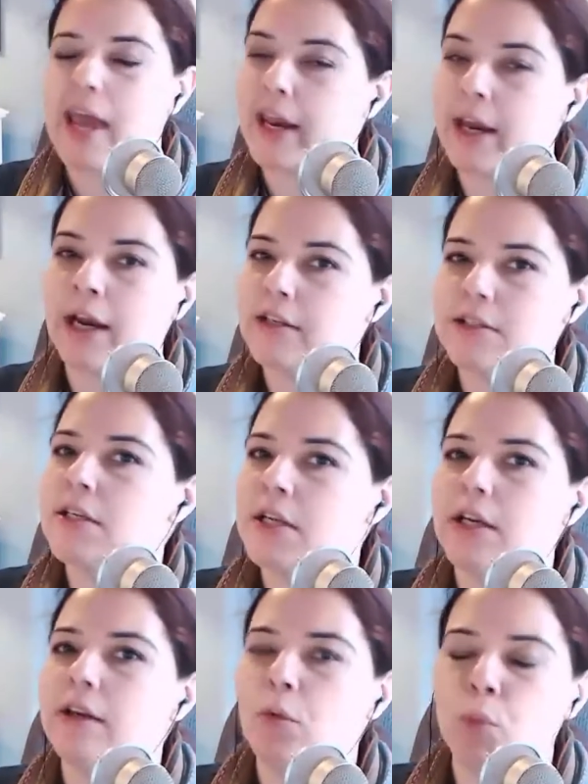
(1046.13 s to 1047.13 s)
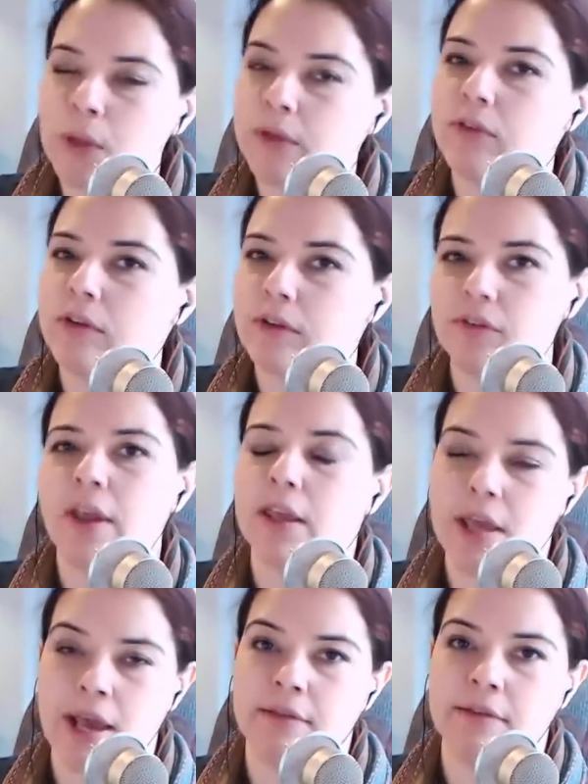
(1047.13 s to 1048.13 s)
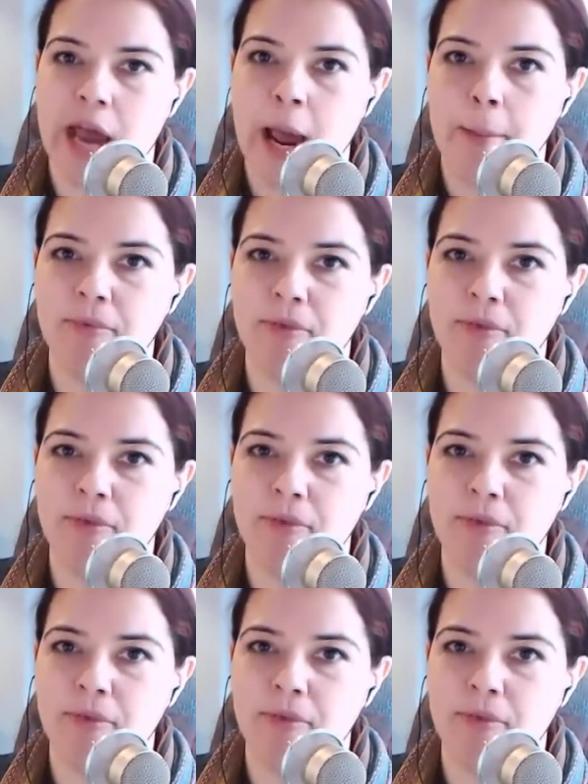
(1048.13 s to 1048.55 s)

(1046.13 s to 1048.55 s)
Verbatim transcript: and mm-hmm. I just mm-hmm. needed a reason to say he has an app